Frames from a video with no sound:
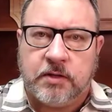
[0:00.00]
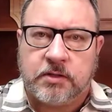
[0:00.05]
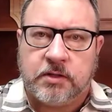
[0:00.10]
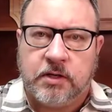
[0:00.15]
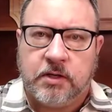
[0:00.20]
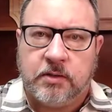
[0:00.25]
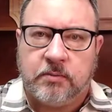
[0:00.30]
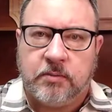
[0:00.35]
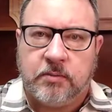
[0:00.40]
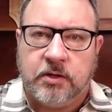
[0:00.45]

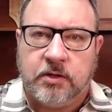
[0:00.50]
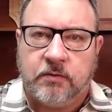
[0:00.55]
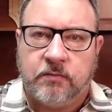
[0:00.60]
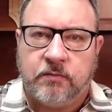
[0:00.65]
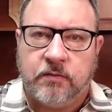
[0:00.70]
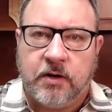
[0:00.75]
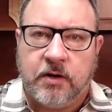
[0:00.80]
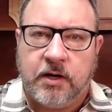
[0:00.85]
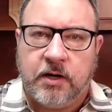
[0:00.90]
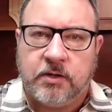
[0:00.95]
can't make your
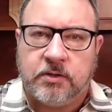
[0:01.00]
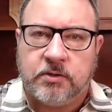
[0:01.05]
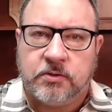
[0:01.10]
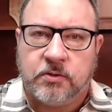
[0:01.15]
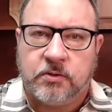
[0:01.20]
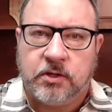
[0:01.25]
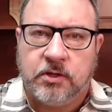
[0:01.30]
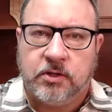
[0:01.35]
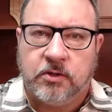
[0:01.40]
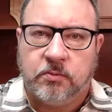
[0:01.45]
financial,
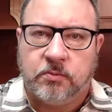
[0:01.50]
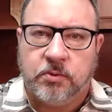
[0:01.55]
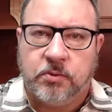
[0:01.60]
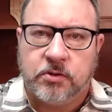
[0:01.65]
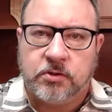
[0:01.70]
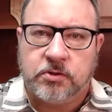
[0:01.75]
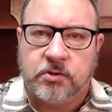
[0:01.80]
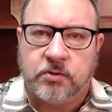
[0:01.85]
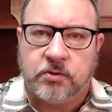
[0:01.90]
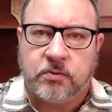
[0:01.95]
legal,
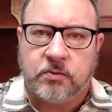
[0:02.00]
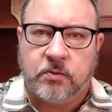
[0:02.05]
personal,